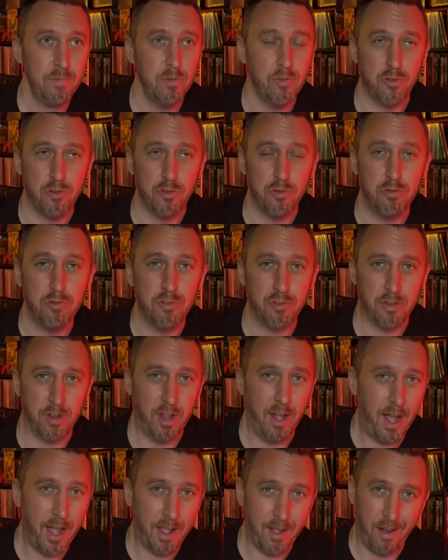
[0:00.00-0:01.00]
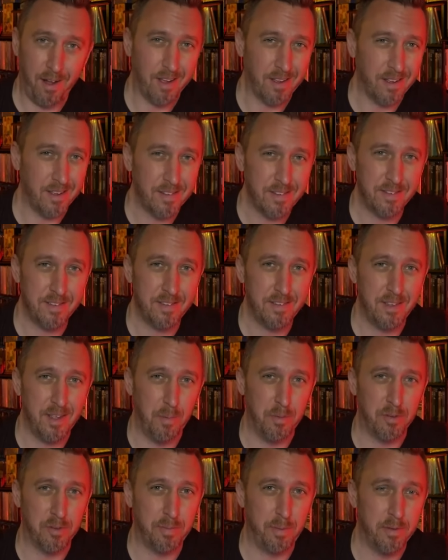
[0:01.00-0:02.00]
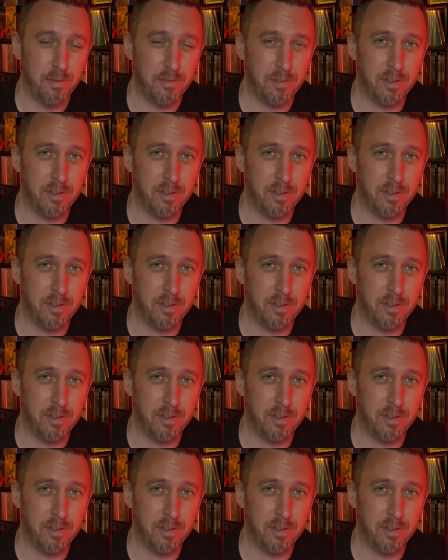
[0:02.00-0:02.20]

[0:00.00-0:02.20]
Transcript: June, July, August. It was supposed